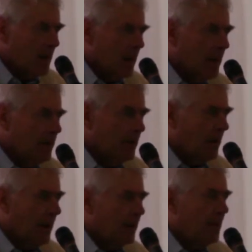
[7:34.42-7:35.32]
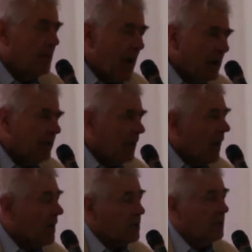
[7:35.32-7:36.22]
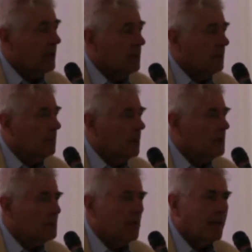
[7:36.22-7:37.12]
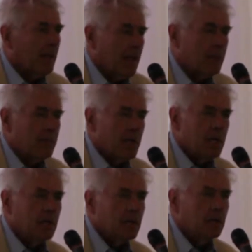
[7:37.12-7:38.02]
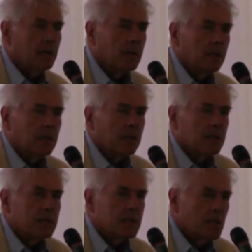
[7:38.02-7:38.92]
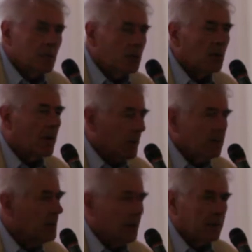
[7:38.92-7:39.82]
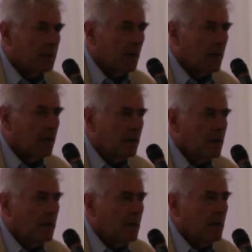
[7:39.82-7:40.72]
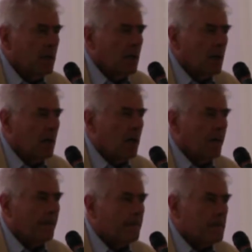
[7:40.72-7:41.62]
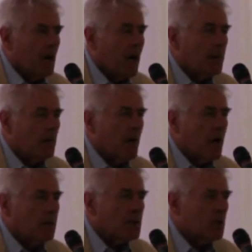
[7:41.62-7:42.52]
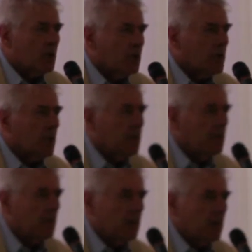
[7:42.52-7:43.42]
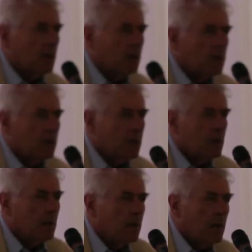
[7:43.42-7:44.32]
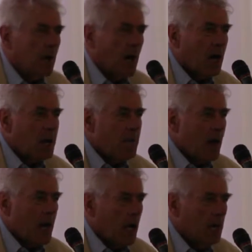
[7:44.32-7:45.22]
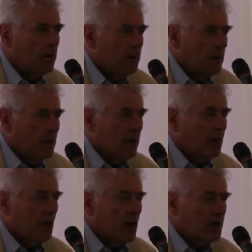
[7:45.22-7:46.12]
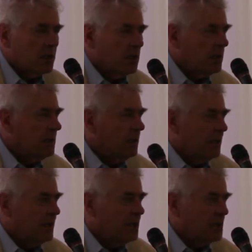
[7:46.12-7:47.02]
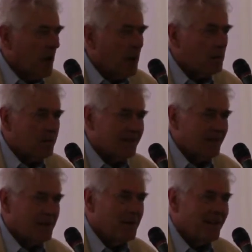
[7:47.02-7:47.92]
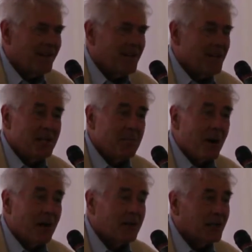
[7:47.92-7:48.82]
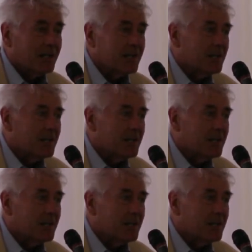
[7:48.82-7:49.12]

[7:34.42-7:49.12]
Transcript: And that actually was what led me to what I'm doing today. Um, I was looking for unmanned Russian subs in the Baltic